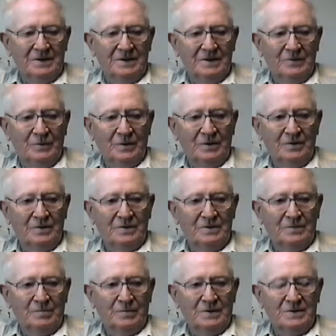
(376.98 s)
one of
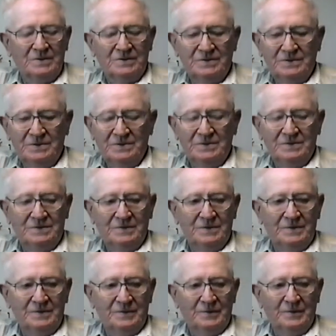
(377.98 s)
the,
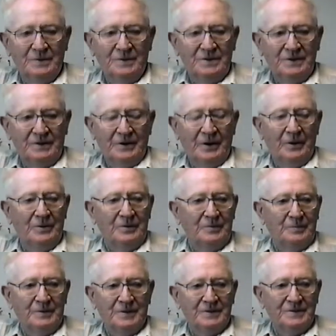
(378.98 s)
what do you call
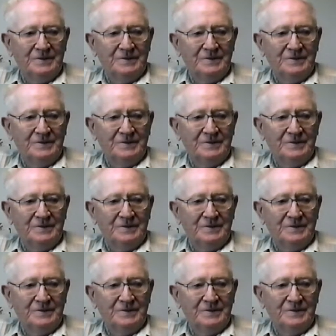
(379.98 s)
it, the